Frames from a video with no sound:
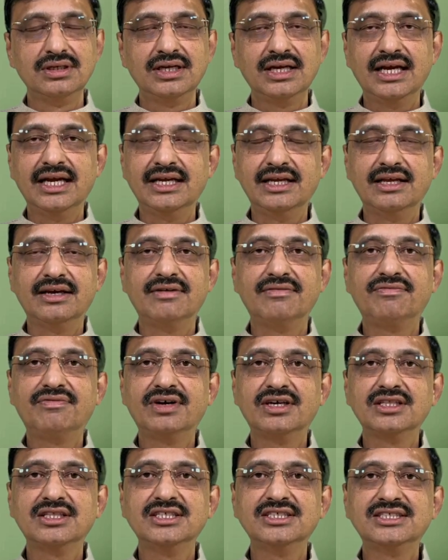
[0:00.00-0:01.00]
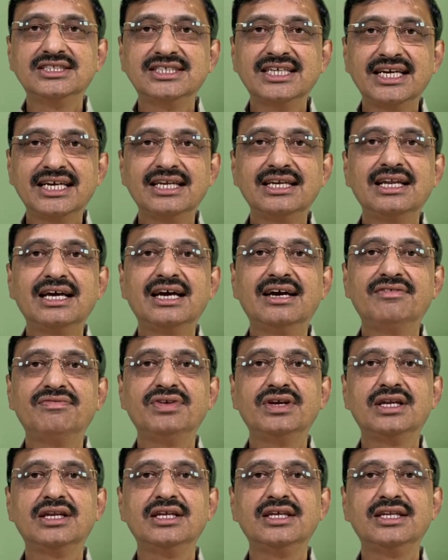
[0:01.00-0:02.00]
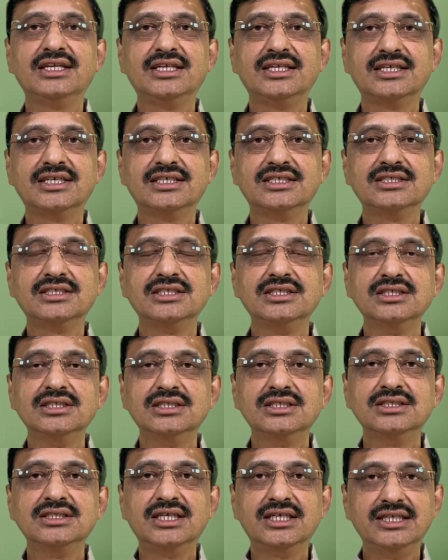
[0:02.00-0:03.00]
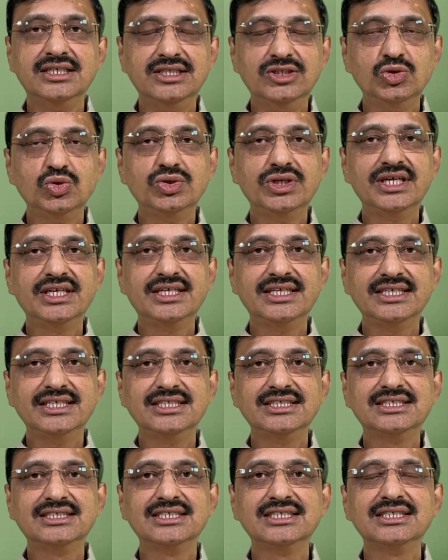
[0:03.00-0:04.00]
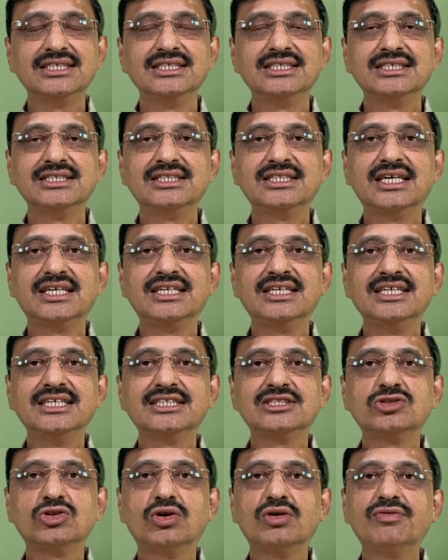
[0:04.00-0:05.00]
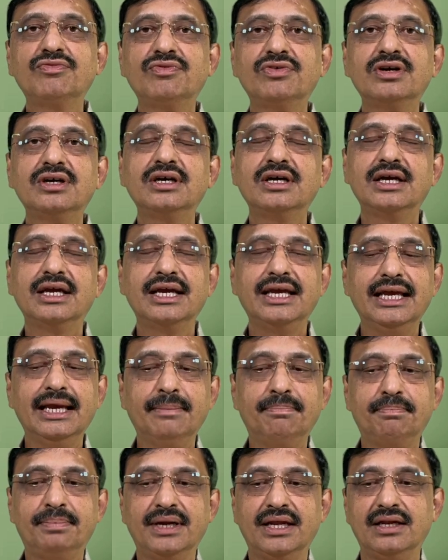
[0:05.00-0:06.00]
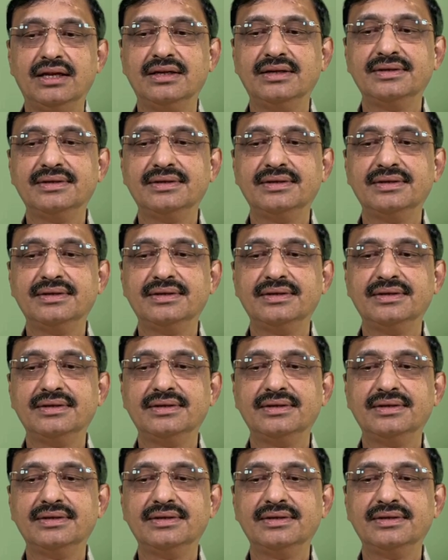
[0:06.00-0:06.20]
And for the second half yearly return, the due date is 30th of April.